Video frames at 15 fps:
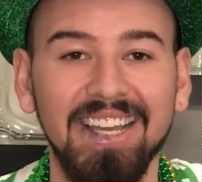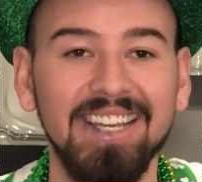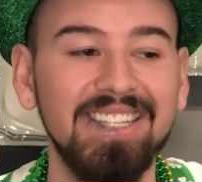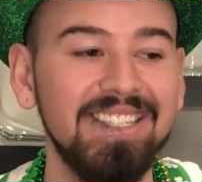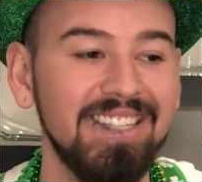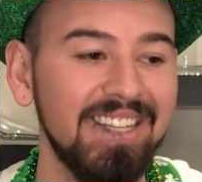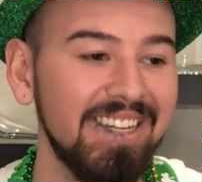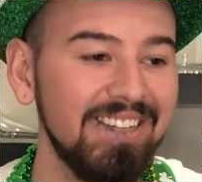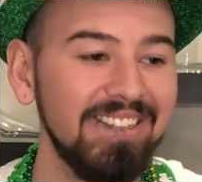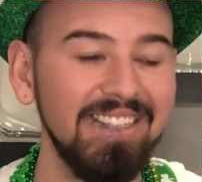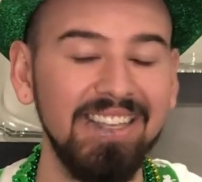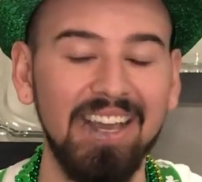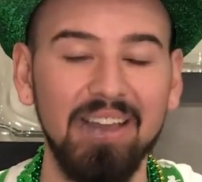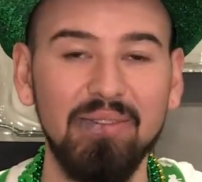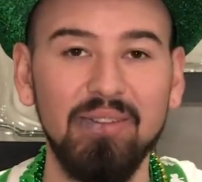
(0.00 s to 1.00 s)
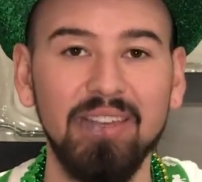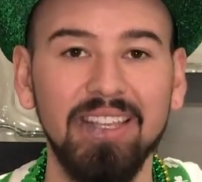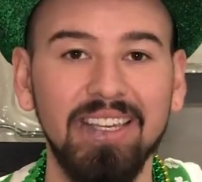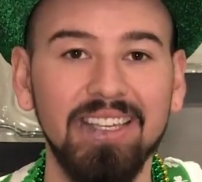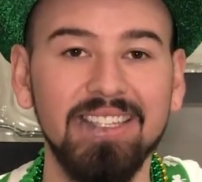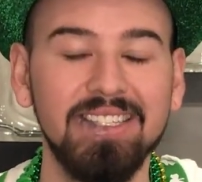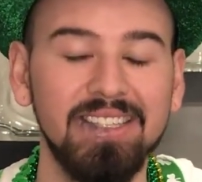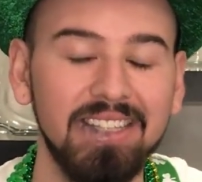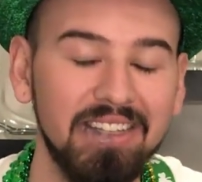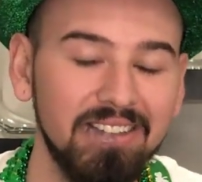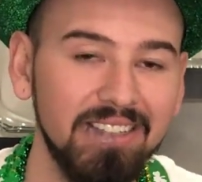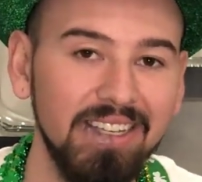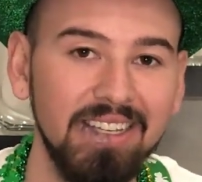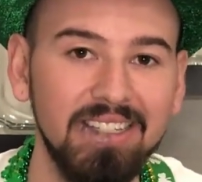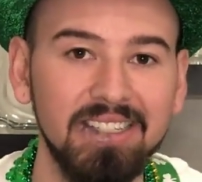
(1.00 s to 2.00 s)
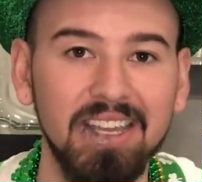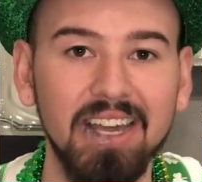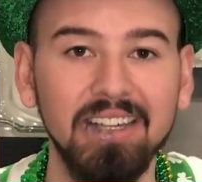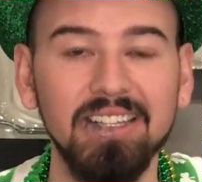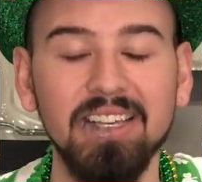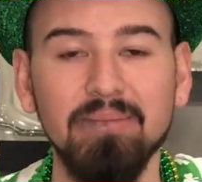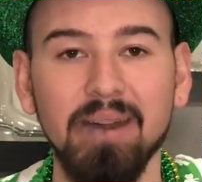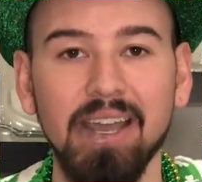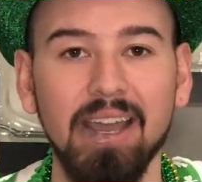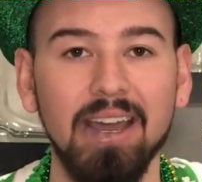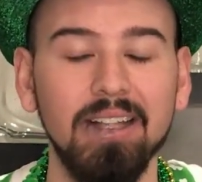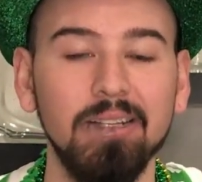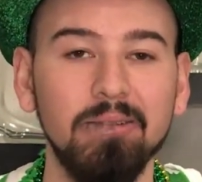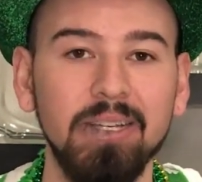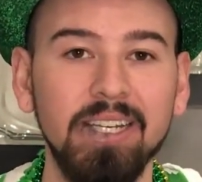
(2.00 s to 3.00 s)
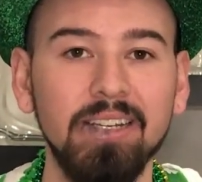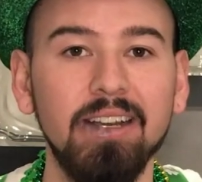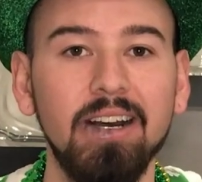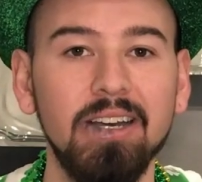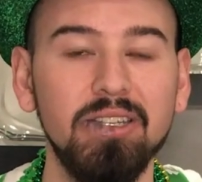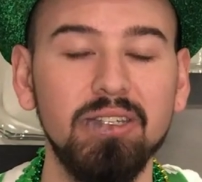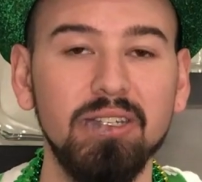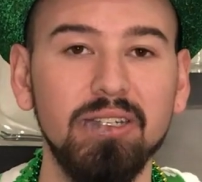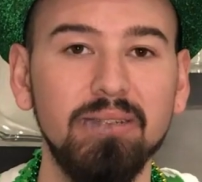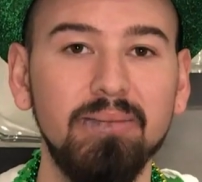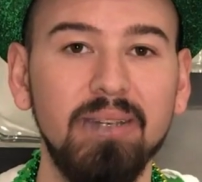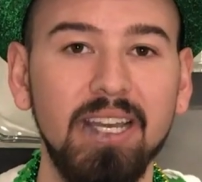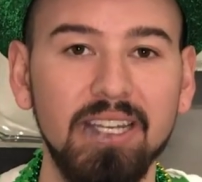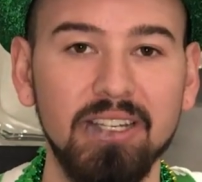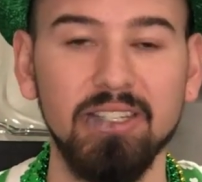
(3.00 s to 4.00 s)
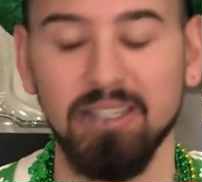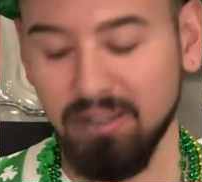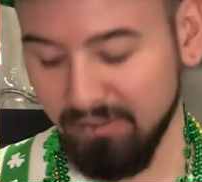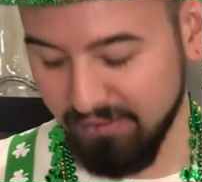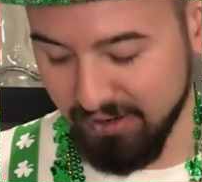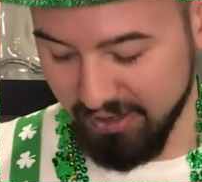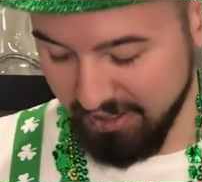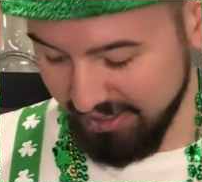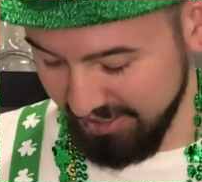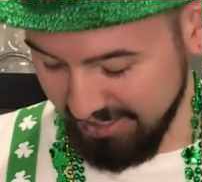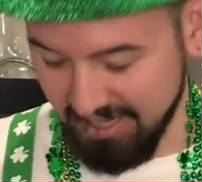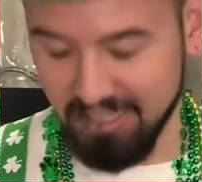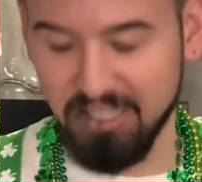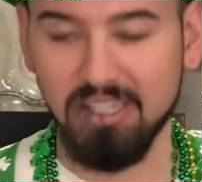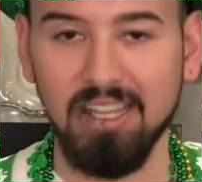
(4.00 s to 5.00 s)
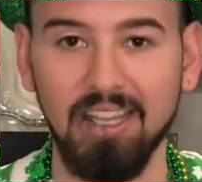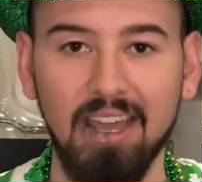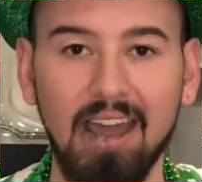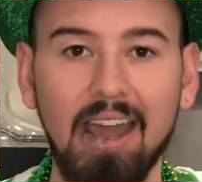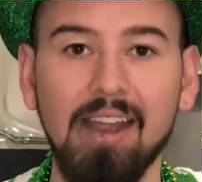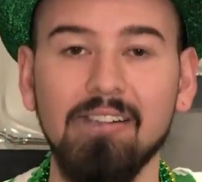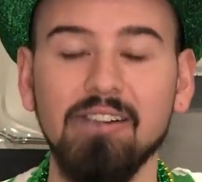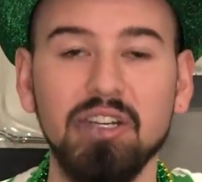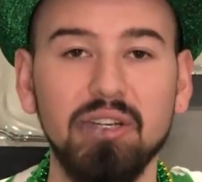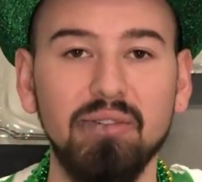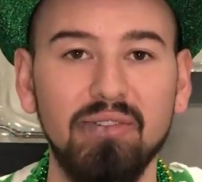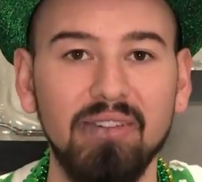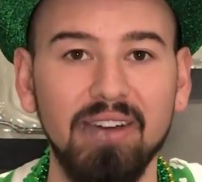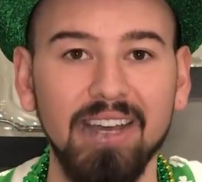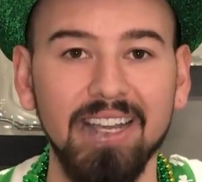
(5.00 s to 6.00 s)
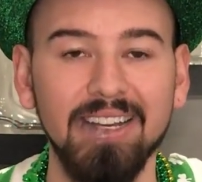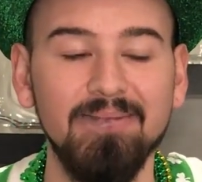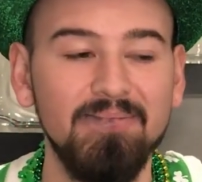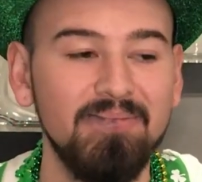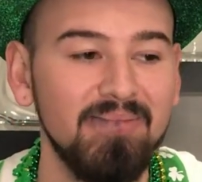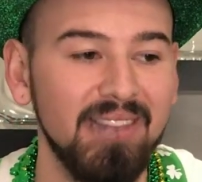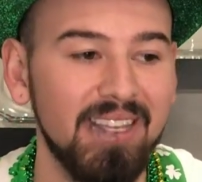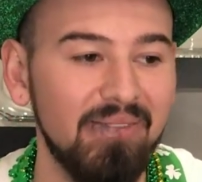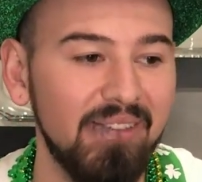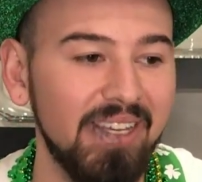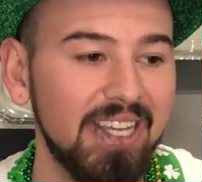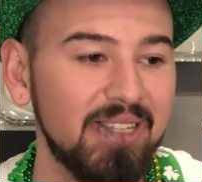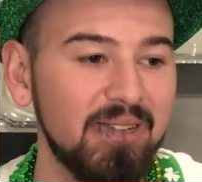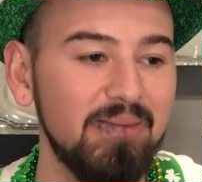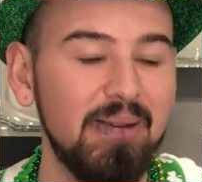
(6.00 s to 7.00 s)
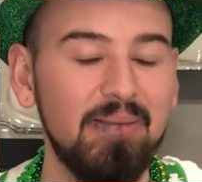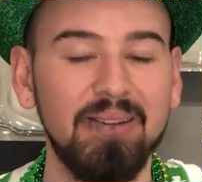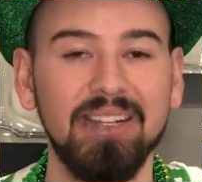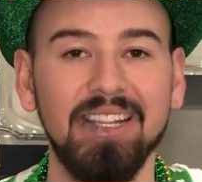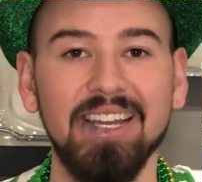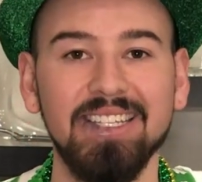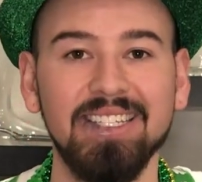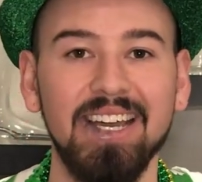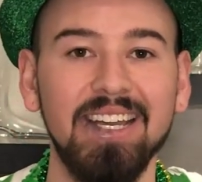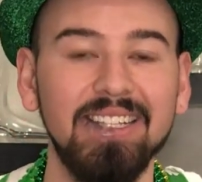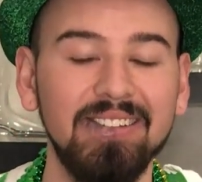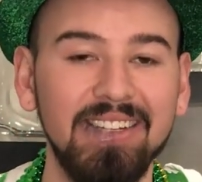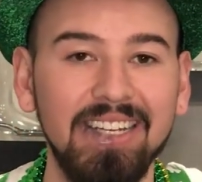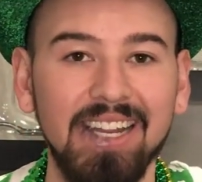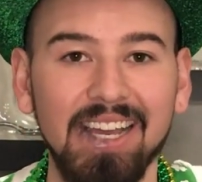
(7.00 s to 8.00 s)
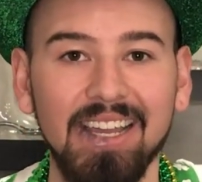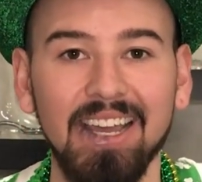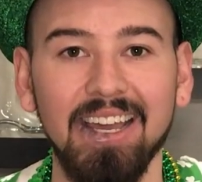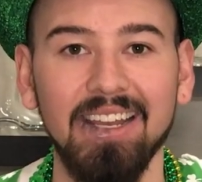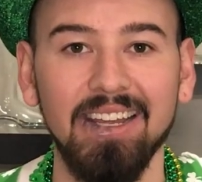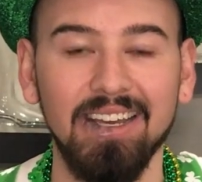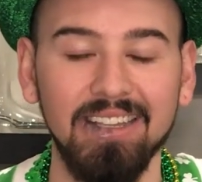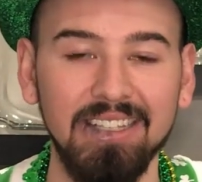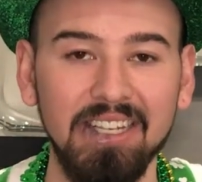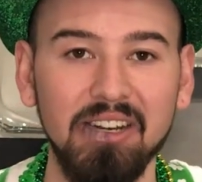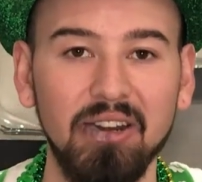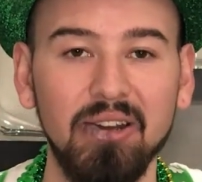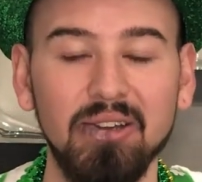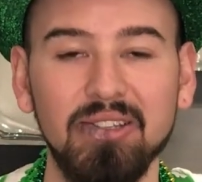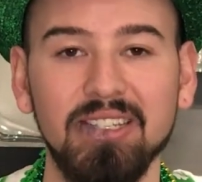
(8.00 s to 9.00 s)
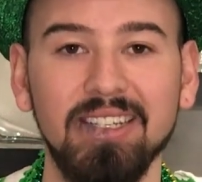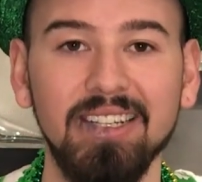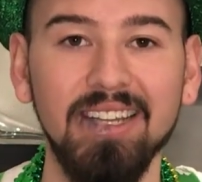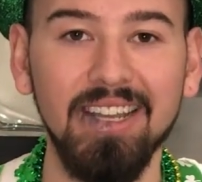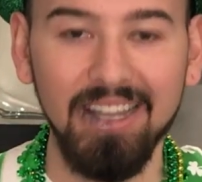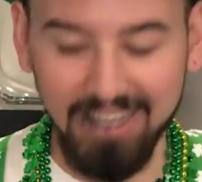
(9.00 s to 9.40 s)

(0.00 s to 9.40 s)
It's literally, I feel like it's literally exactly my Halloween costume, just converted, just like Irishified. If you guys remember last Halloween, I had a lederhosen.